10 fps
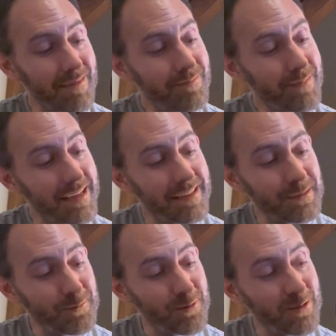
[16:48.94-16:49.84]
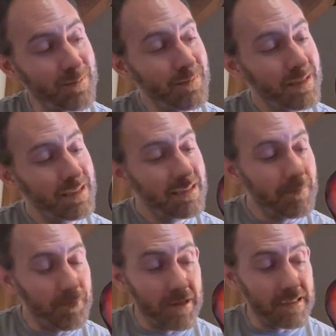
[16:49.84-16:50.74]
main hero.
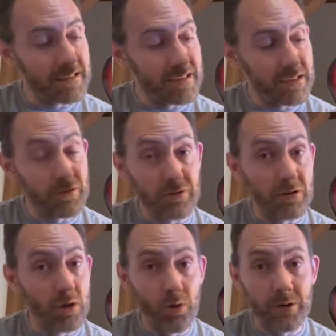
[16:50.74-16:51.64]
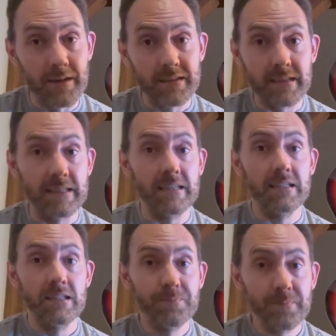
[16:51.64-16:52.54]
But you can lower it to
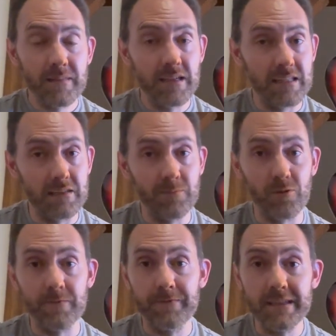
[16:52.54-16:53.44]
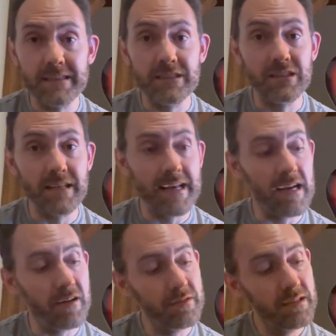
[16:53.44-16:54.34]
get a little more vintage
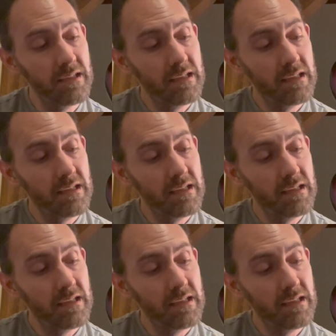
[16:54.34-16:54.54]
sound,